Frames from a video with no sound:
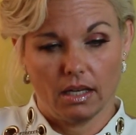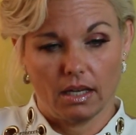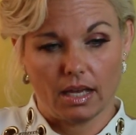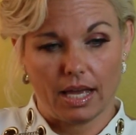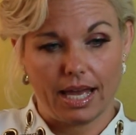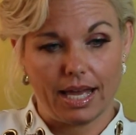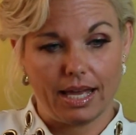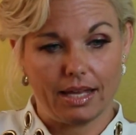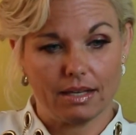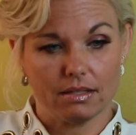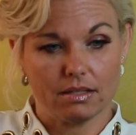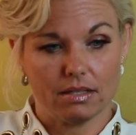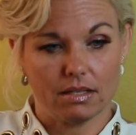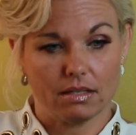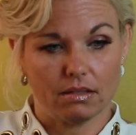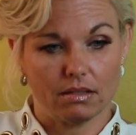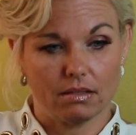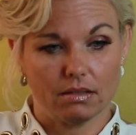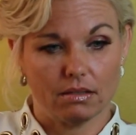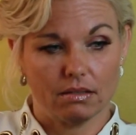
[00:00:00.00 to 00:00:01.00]
And
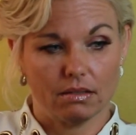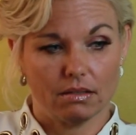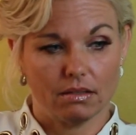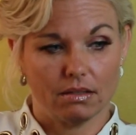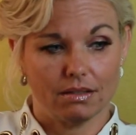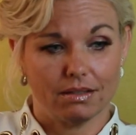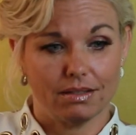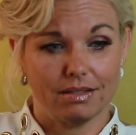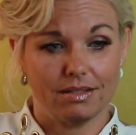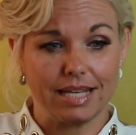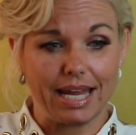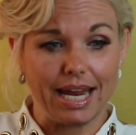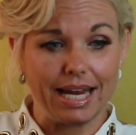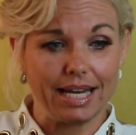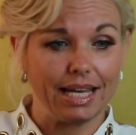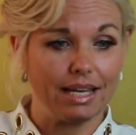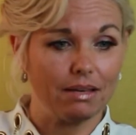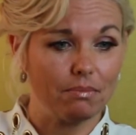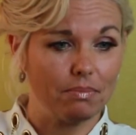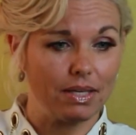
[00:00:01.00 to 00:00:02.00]

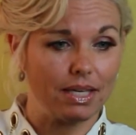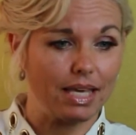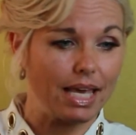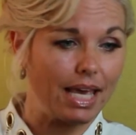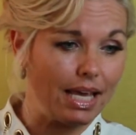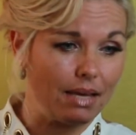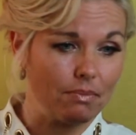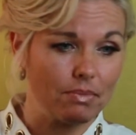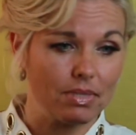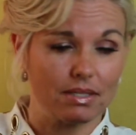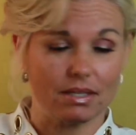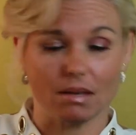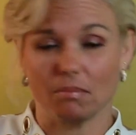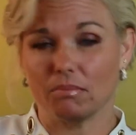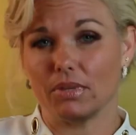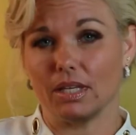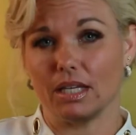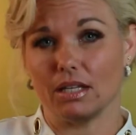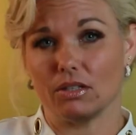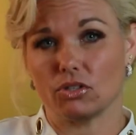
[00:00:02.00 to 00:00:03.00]
dating became
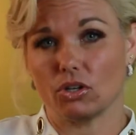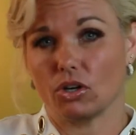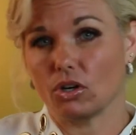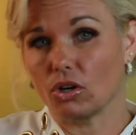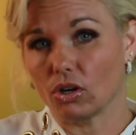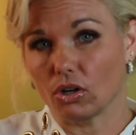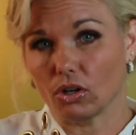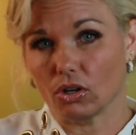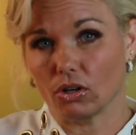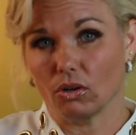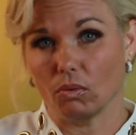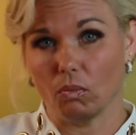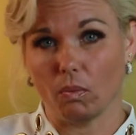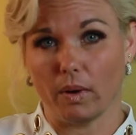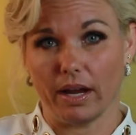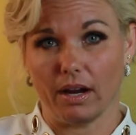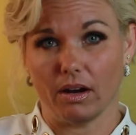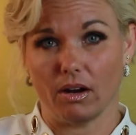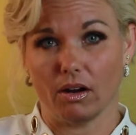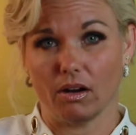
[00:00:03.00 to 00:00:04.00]
something to her
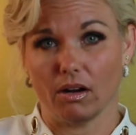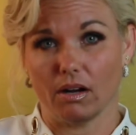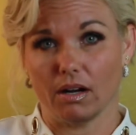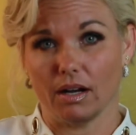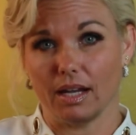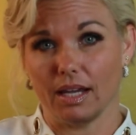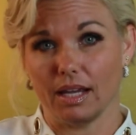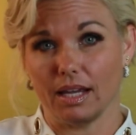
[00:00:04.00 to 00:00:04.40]
where